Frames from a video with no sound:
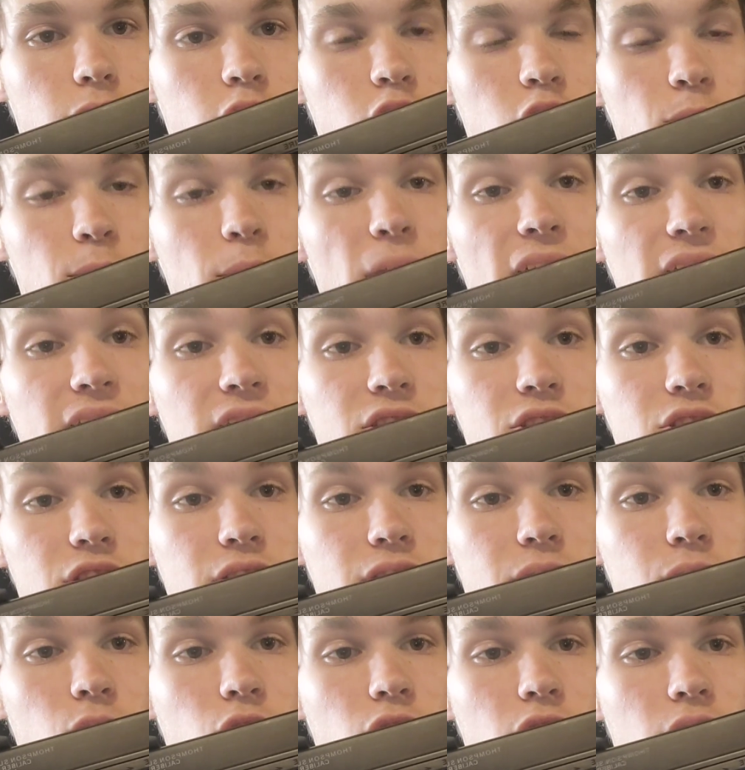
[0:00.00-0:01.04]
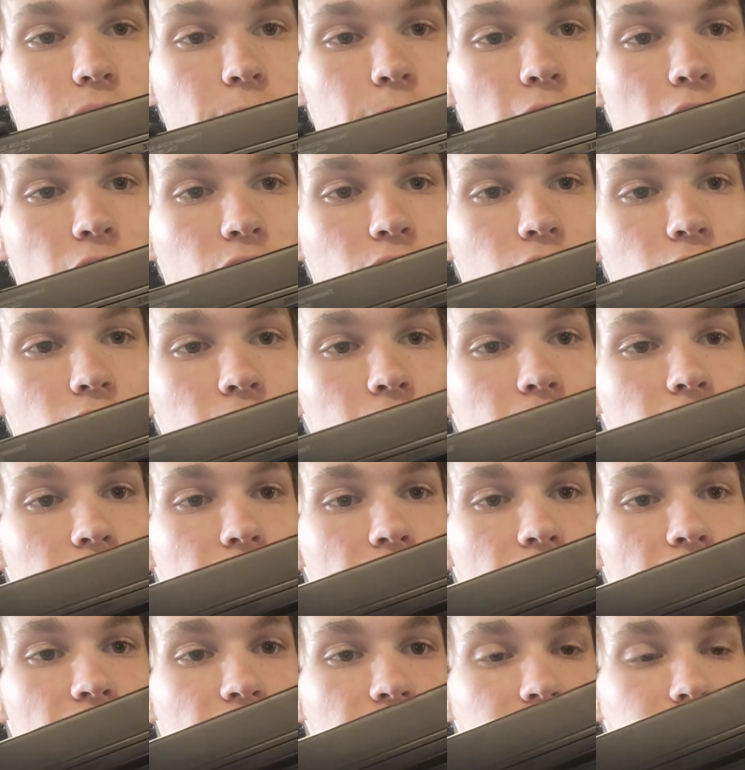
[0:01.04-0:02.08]
magazine will come out,
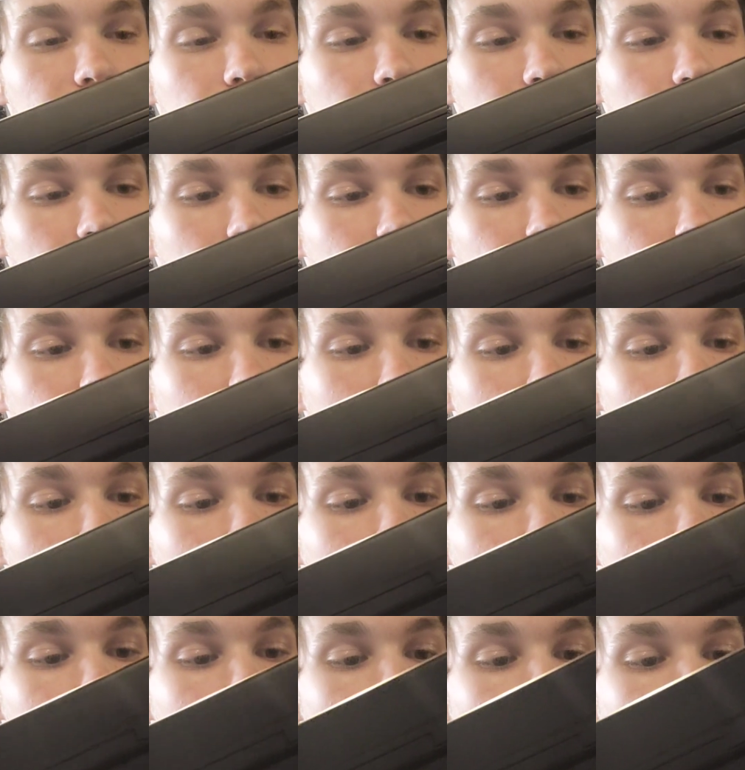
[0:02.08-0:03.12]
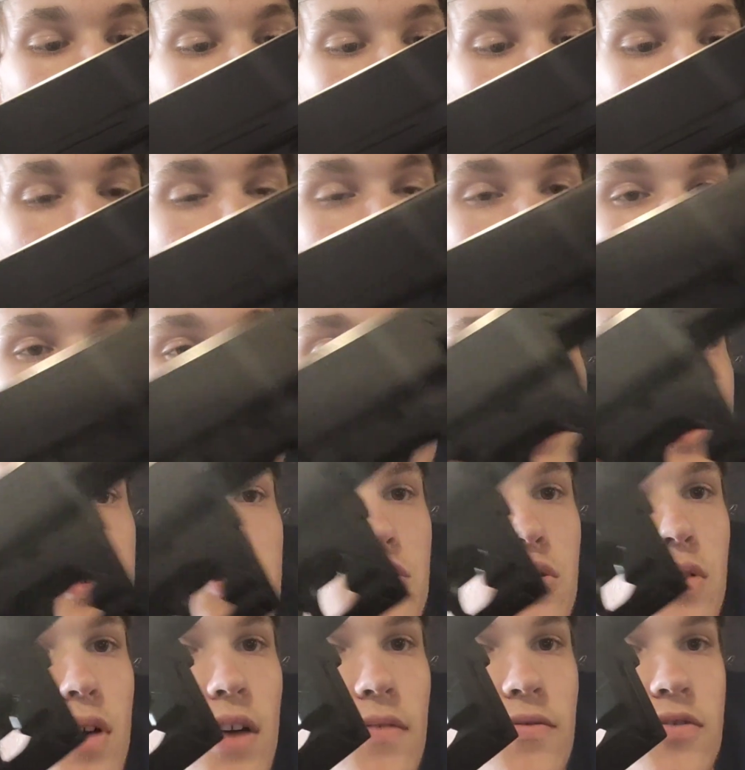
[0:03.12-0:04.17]
and yeah, and then
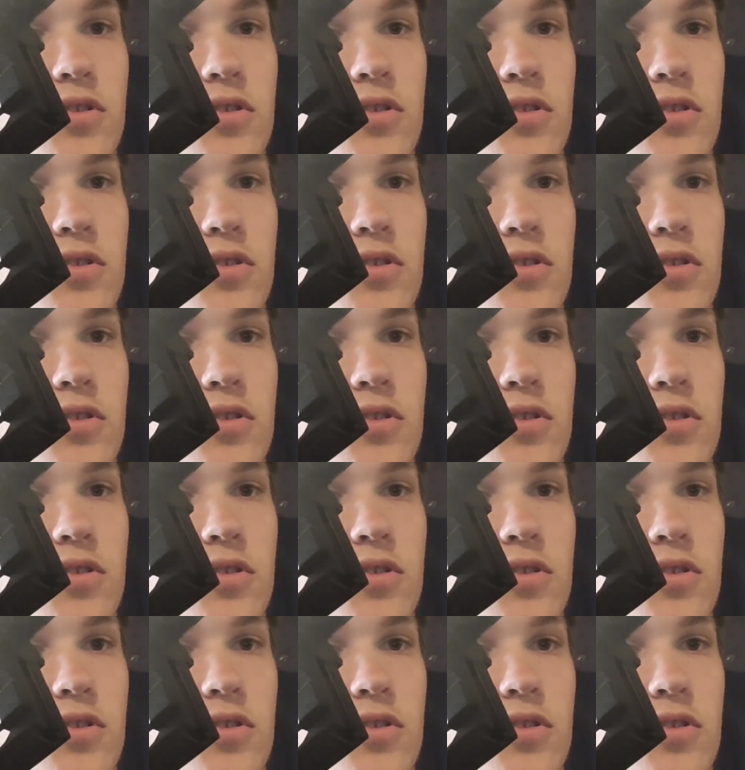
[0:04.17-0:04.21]
you have